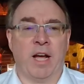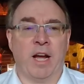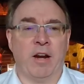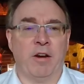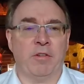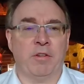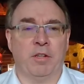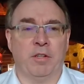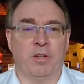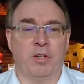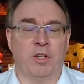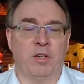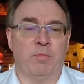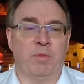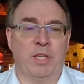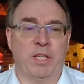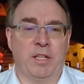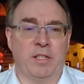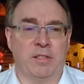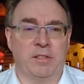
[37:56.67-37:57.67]
hire the
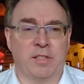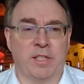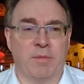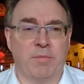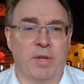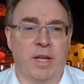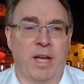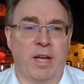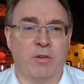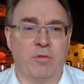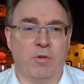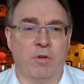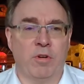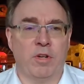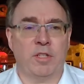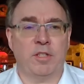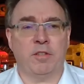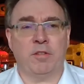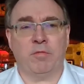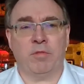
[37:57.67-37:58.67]
lawyer because some guy
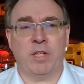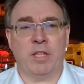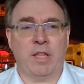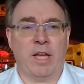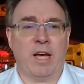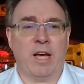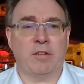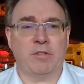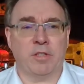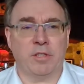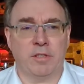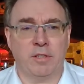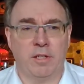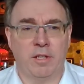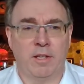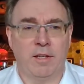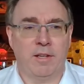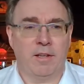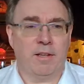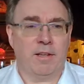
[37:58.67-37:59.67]
quoted you $3,000.